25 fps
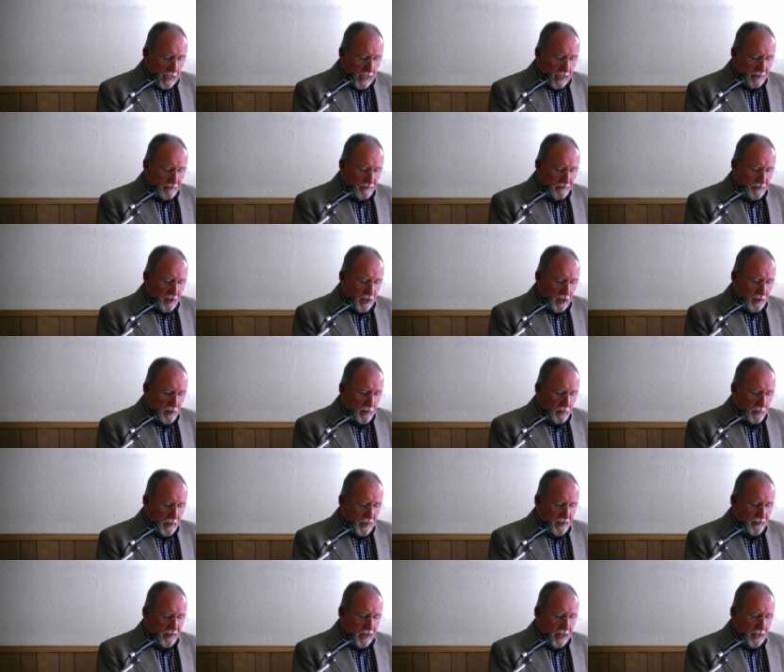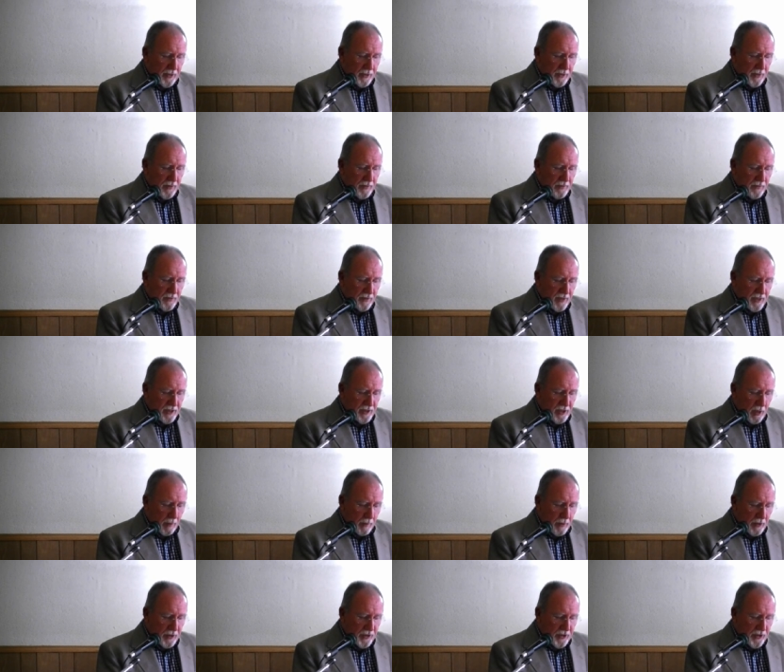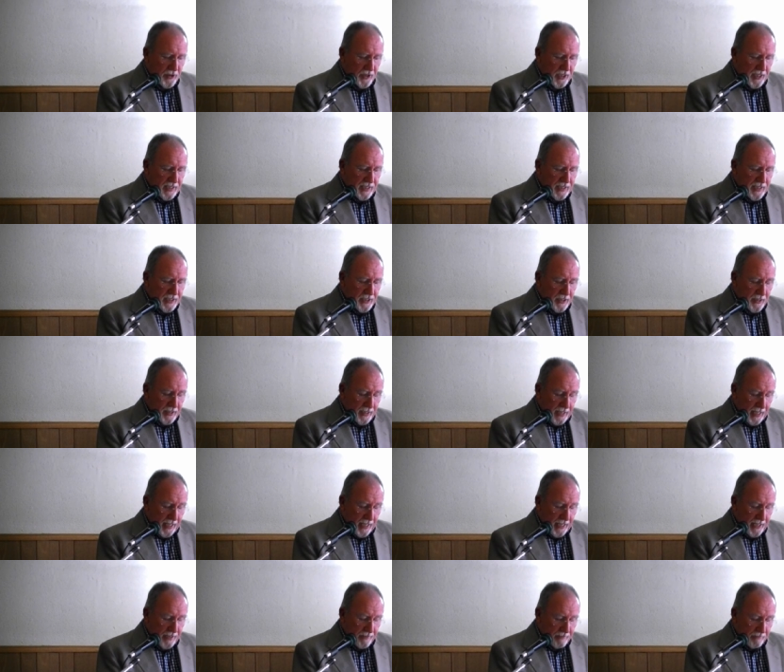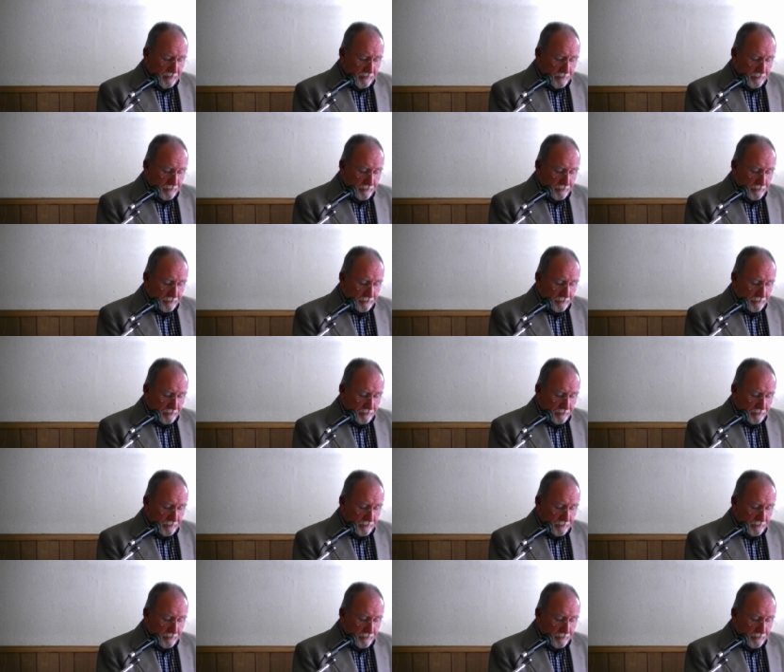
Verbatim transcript: And Father, we thank you for this opportunity today.